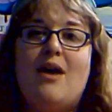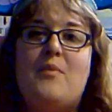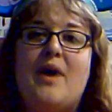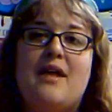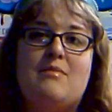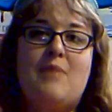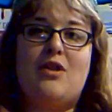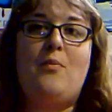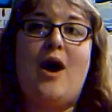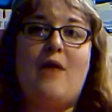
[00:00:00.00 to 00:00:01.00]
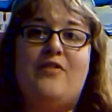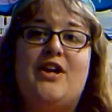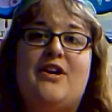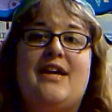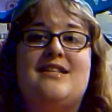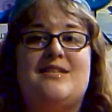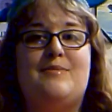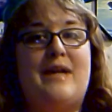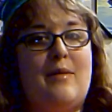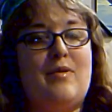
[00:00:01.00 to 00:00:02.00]
But my little pop figurines has
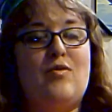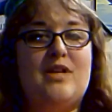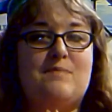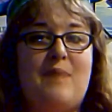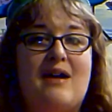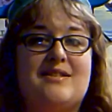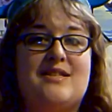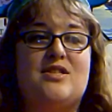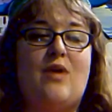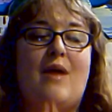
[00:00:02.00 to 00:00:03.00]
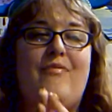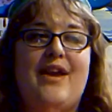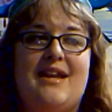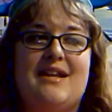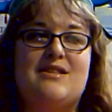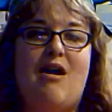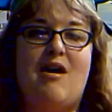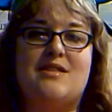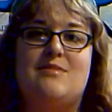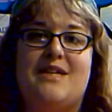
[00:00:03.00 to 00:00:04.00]
been coming through these boxes. So I'm thinking it's
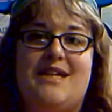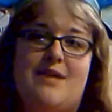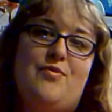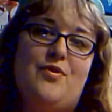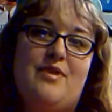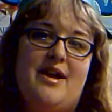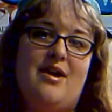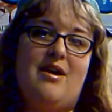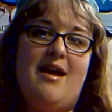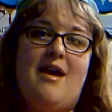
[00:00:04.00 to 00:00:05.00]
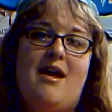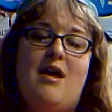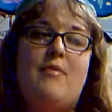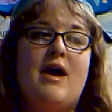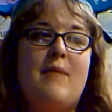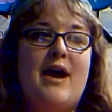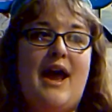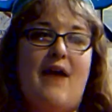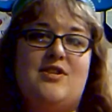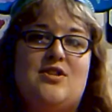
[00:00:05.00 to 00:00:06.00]
awesome to get them through hair. But I might
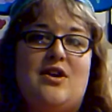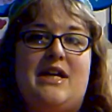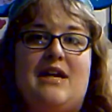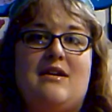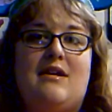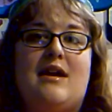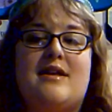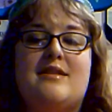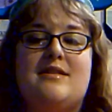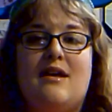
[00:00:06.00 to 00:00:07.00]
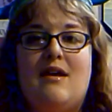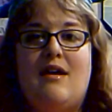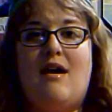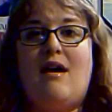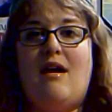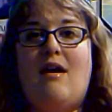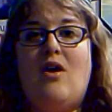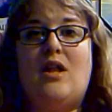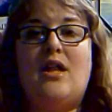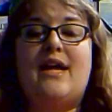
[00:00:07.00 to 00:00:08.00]
have to start getting because,
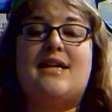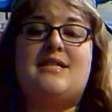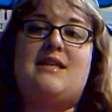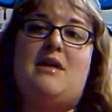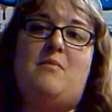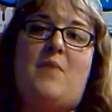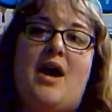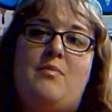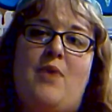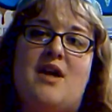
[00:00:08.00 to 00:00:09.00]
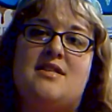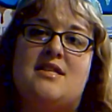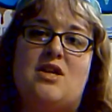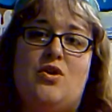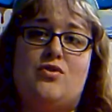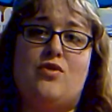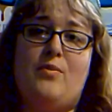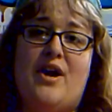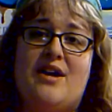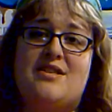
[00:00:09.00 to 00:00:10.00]
like I said, my box is a neutral
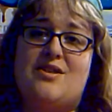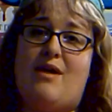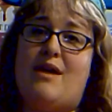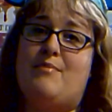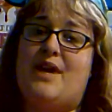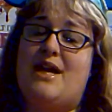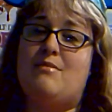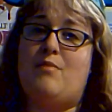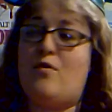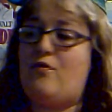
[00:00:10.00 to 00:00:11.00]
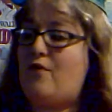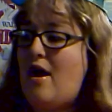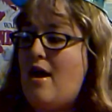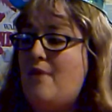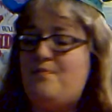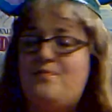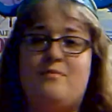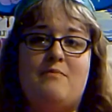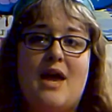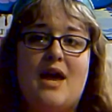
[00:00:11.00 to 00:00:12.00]
box. So I'm getting both um,
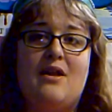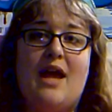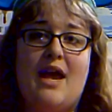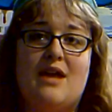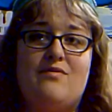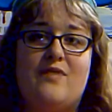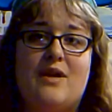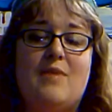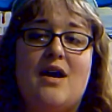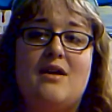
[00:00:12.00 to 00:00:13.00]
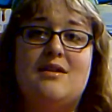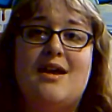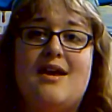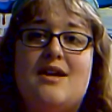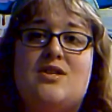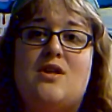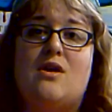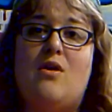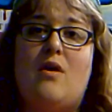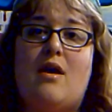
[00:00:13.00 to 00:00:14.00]
male and female.
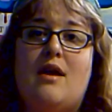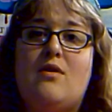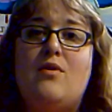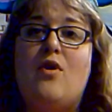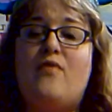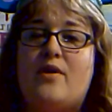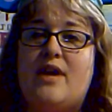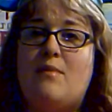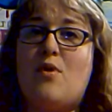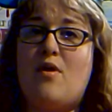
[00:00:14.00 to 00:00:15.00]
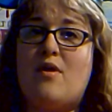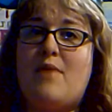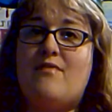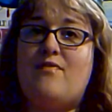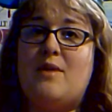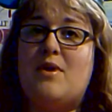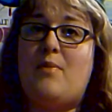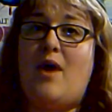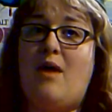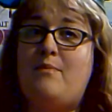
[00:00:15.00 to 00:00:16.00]
So I don't know if I'll get more of my female
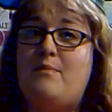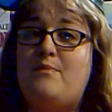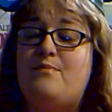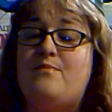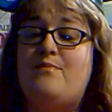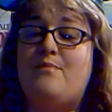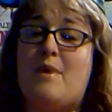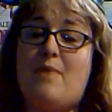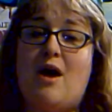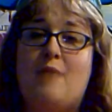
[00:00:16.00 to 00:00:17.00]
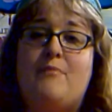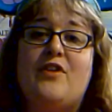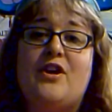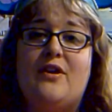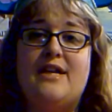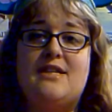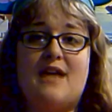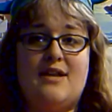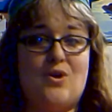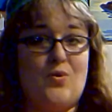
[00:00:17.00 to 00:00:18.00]
pop, my pop figurines.
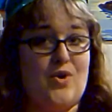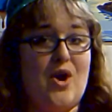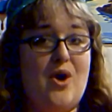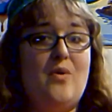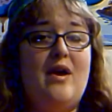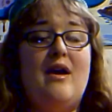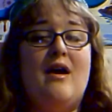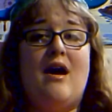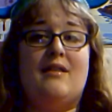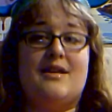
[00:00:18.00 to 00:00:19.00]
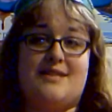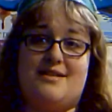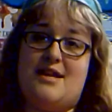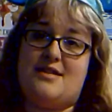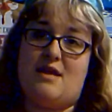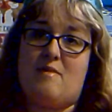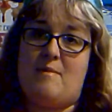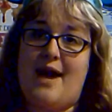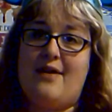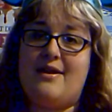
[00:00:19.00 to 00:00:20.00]
I don't know unless I say something
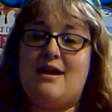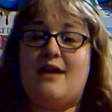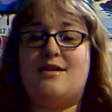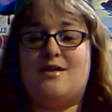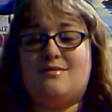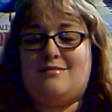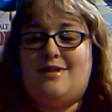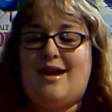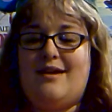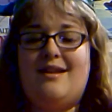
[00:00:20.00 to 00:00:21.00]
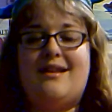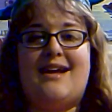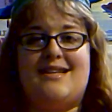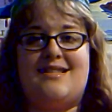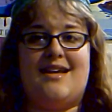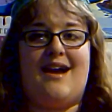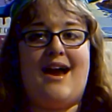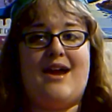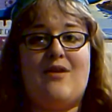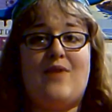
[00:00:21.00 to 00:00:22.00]
about it. I don't. Yeah, like I said,
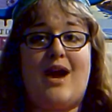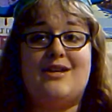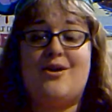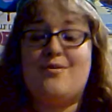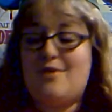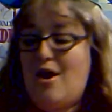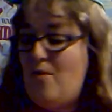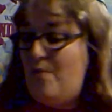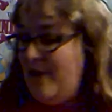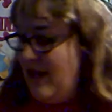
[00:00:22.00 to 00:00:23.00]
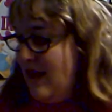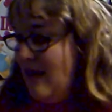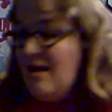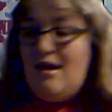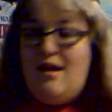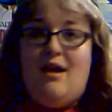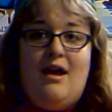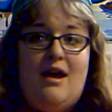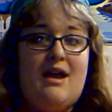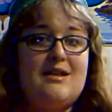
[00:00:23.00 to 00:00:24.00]
I I don't know, but
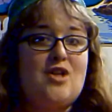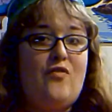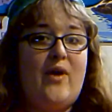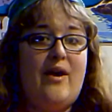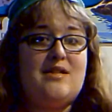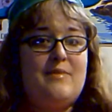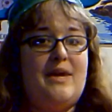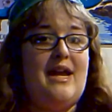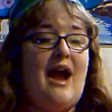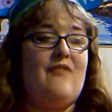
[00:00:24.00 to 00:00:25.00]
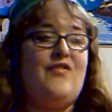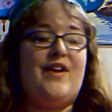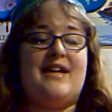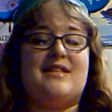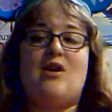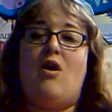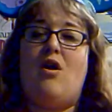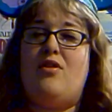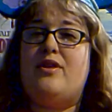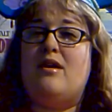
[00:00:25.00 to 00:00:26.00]
so far to me, I feel like it's
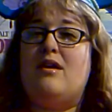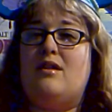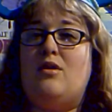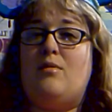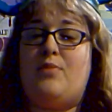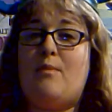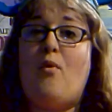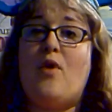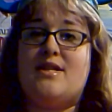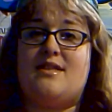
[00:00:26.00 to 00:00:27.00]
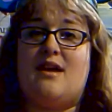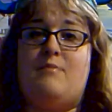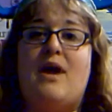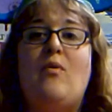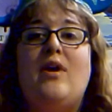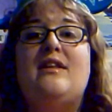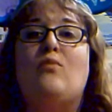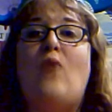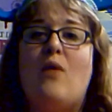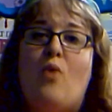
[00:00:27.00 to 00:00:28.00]
all the little the boy side, but I like the
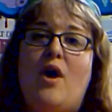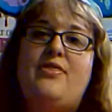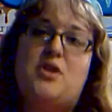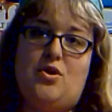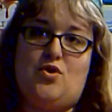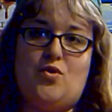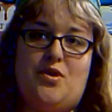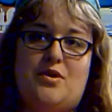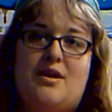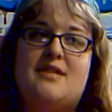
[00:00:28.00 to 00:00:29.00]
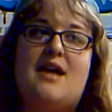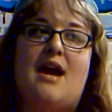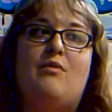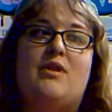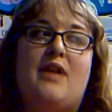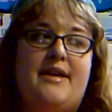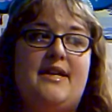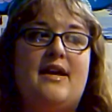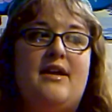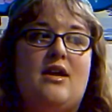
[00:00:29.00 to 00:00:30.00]
I want the neutral because I would like to
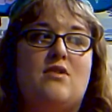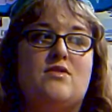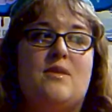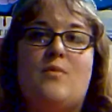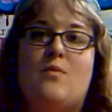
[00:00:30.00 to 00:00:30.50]
get you know some